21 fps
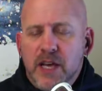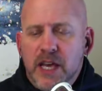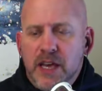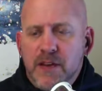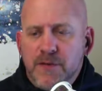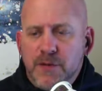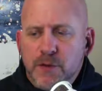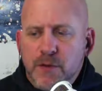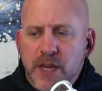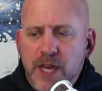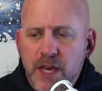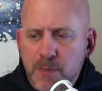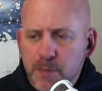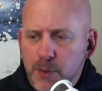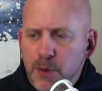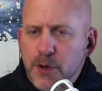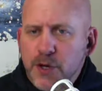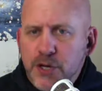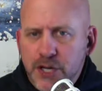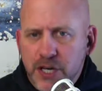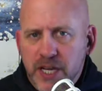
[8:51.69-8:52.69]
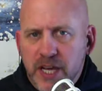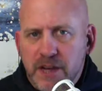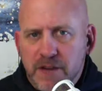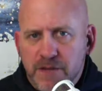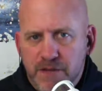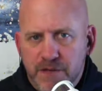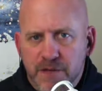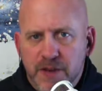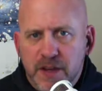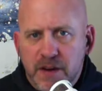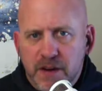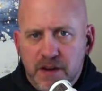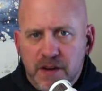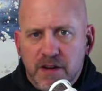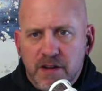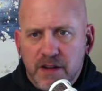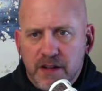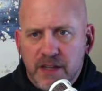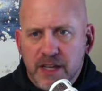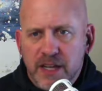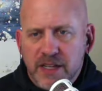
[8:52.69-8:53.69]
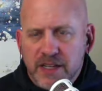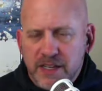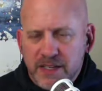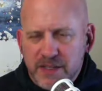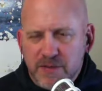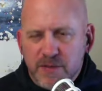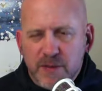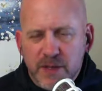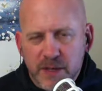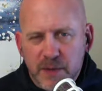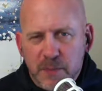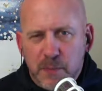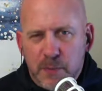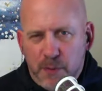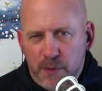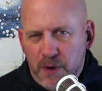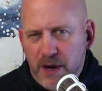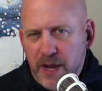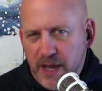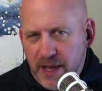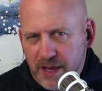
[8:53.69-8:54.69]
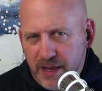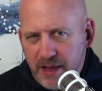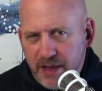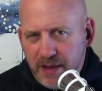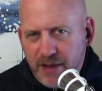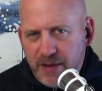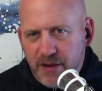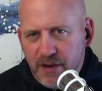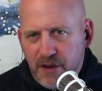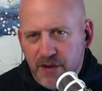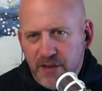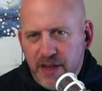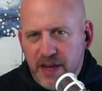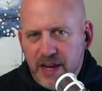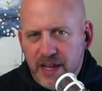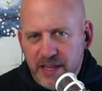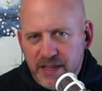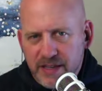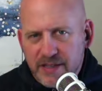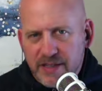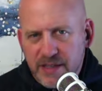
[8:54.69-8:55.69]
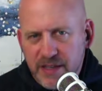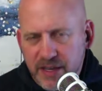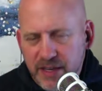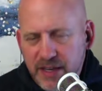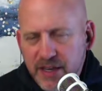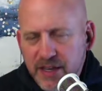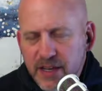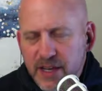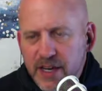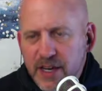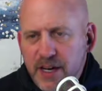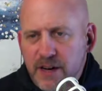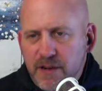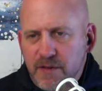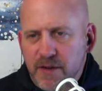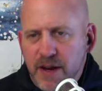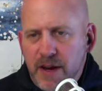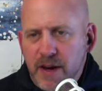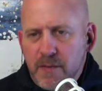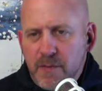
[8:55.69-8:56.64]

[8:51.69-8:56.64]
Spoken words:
if you keep pushing at fear, it doesn't really break all that easily, right?